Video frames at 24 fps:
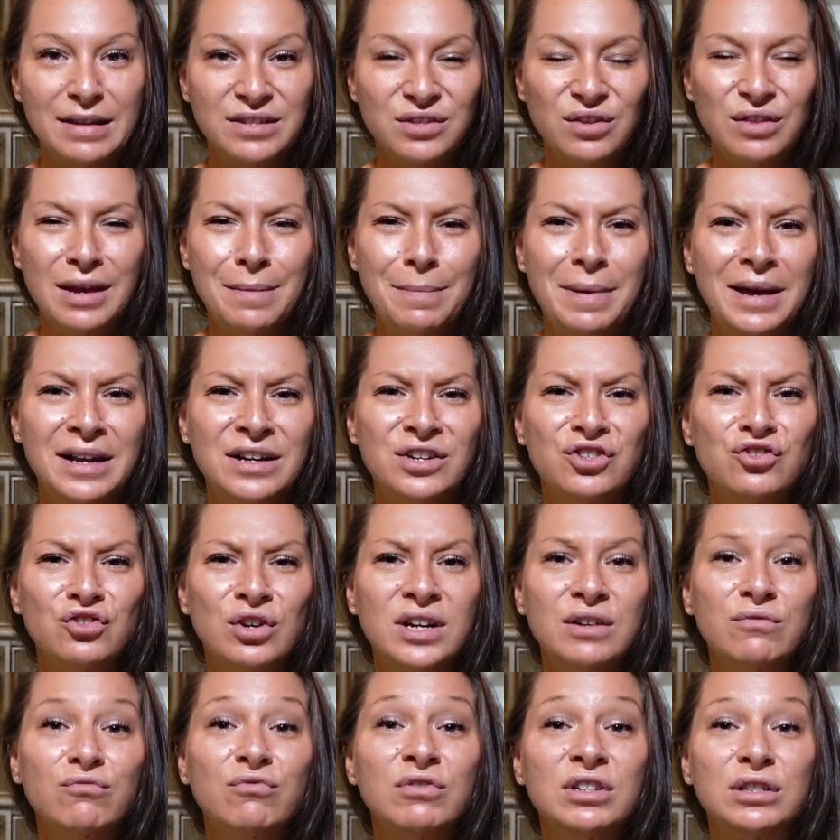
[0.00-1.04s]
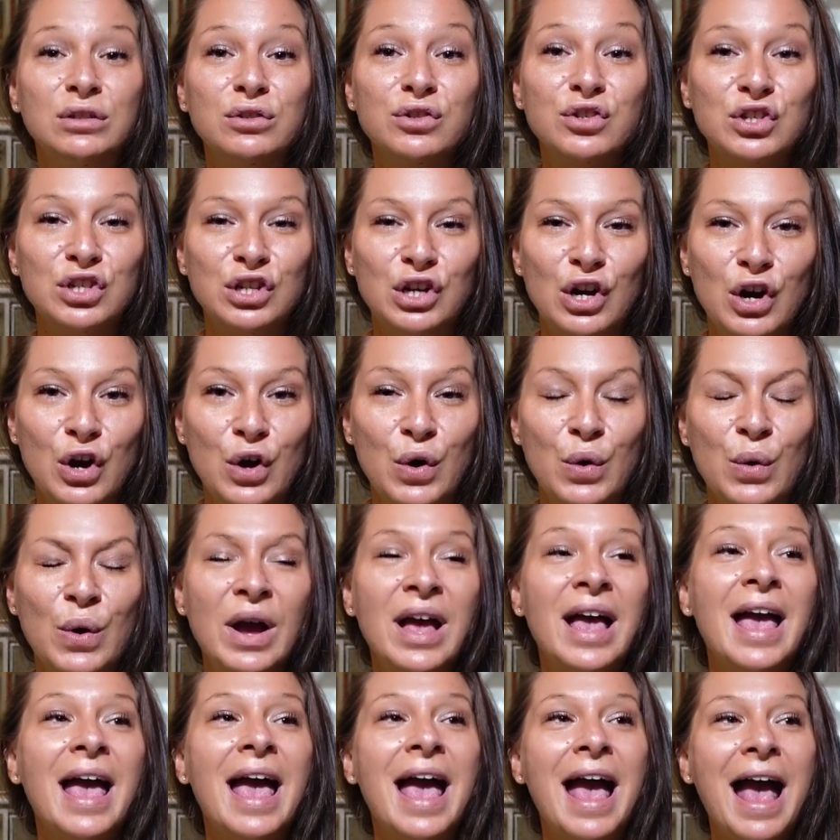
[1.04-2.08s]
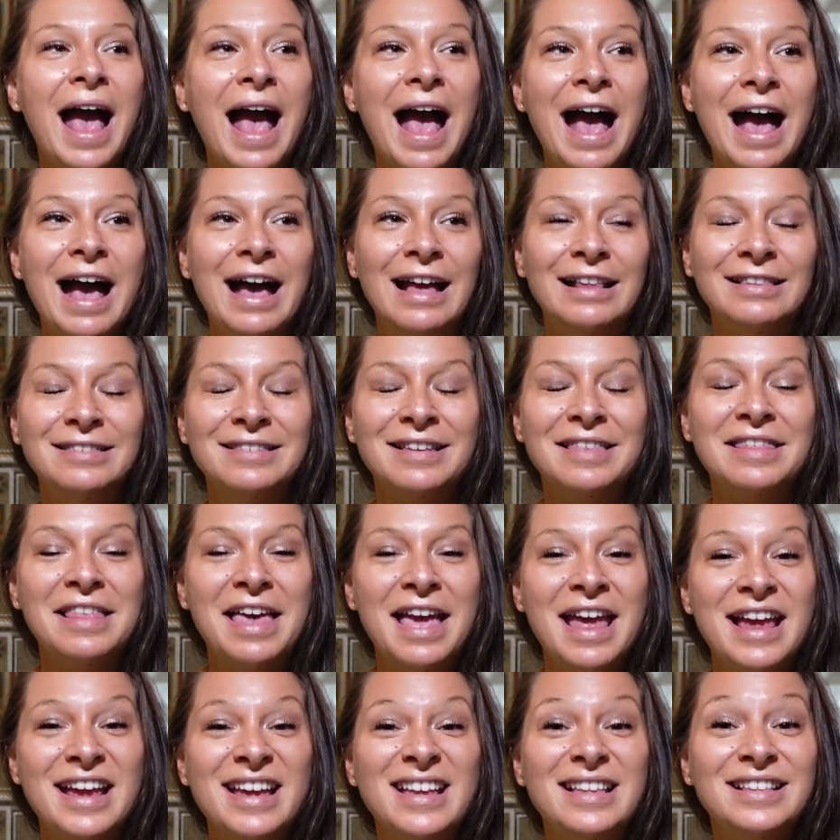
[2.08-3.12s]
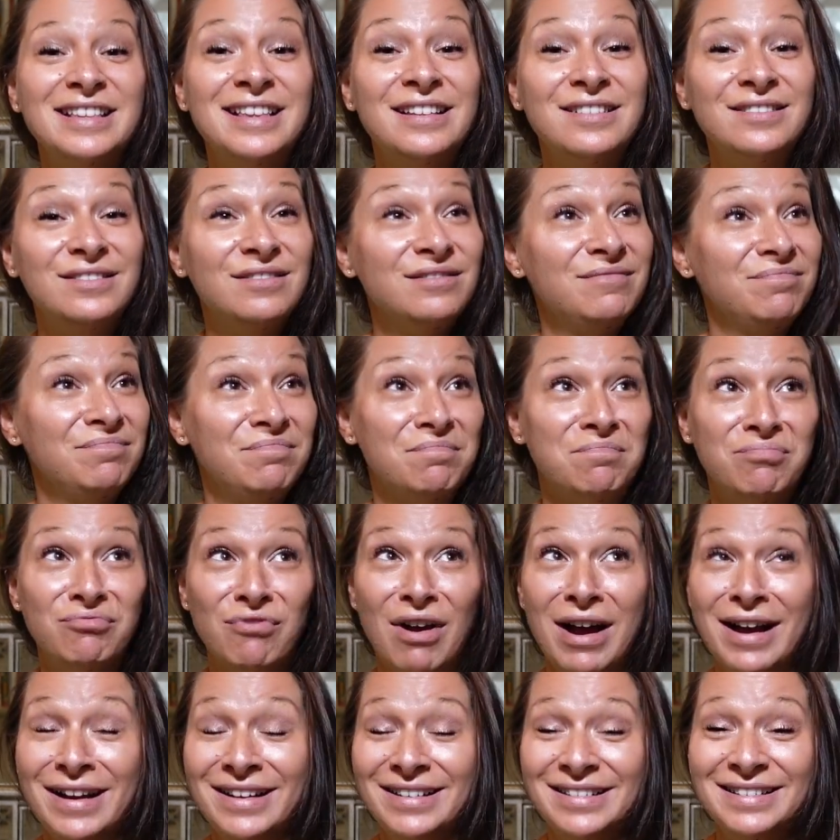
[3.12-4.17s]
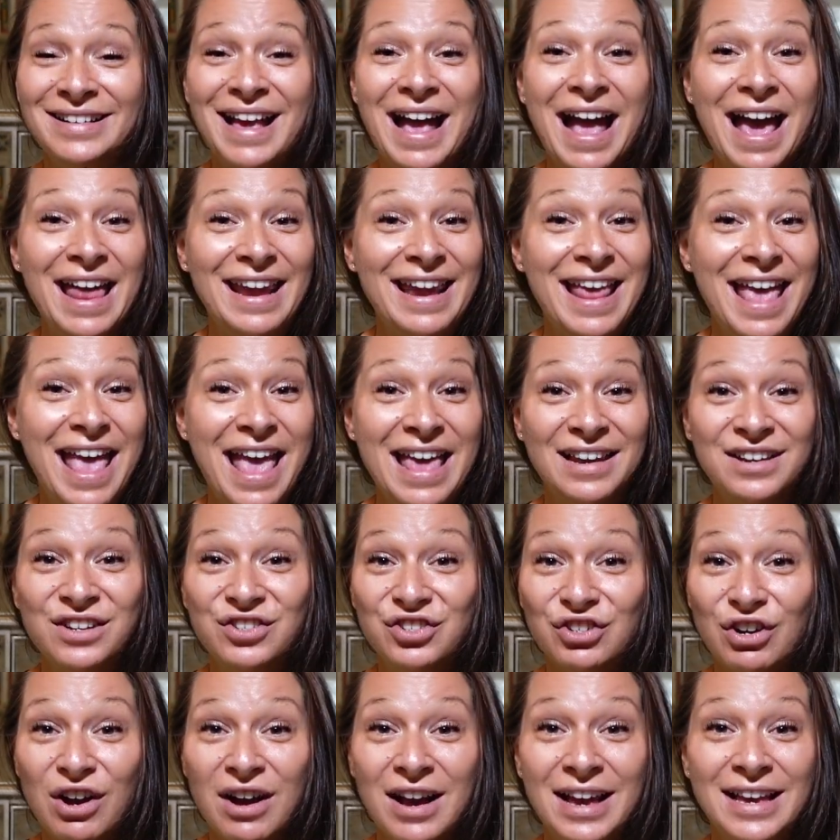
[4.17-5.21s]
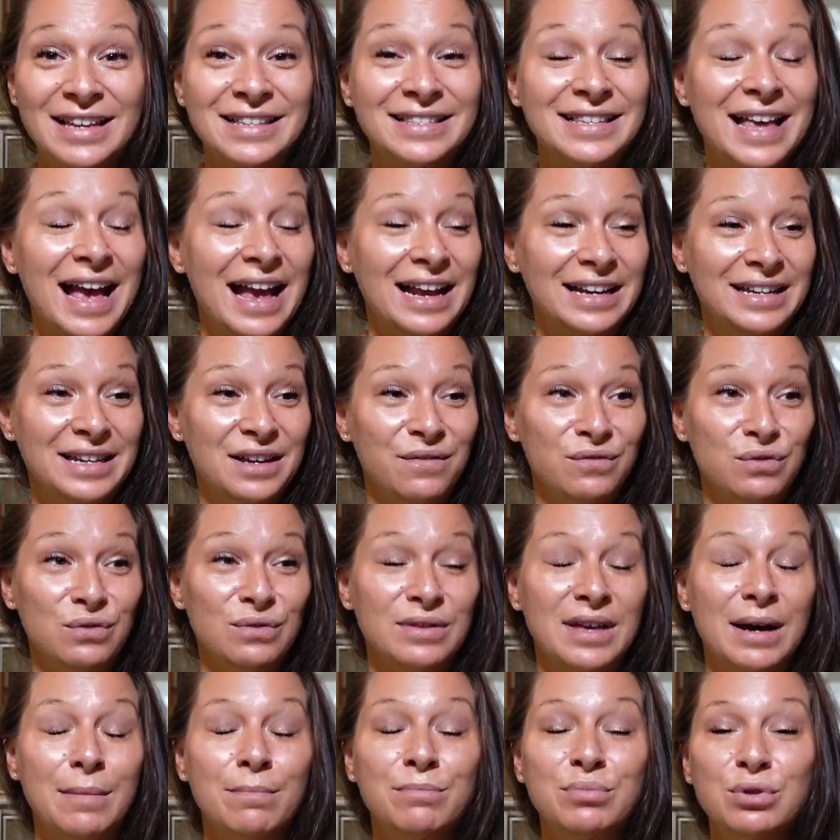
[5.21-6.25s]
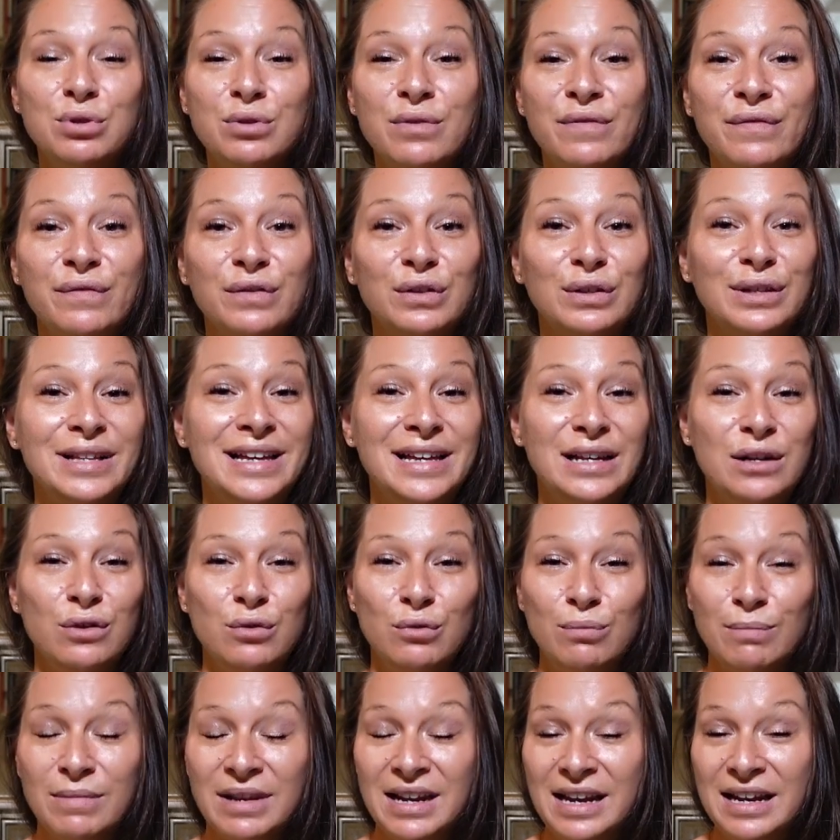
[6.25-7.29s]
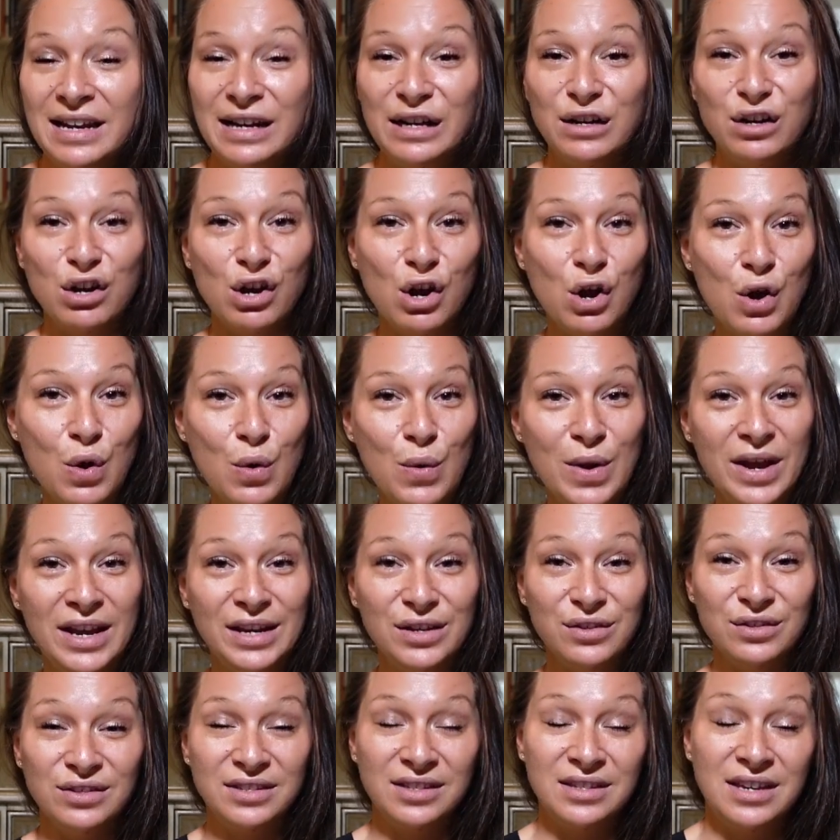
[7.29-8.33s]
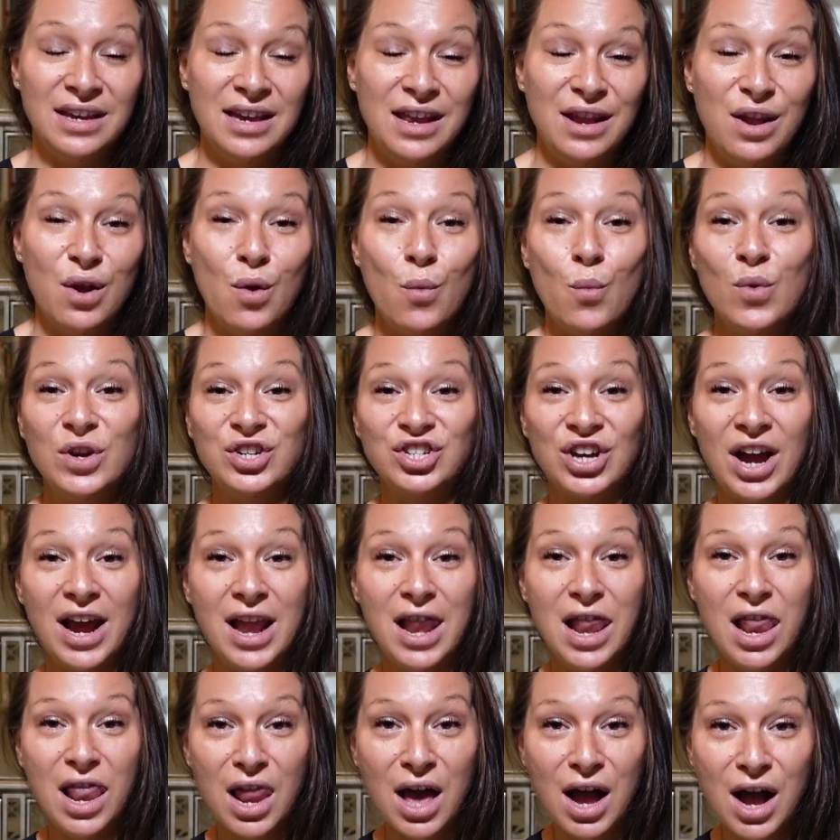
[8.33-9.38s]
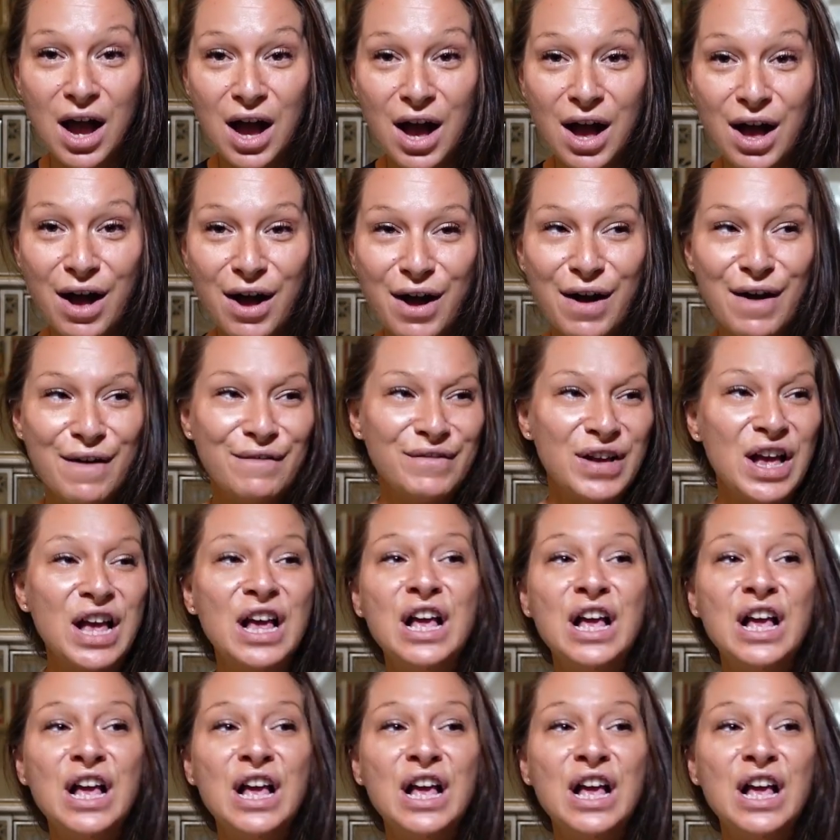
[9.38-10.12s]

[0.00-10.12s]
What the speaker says: So they penetrate real slow, and they brighten and energize and give you that beautiful illuminated glow in your skin, which I love.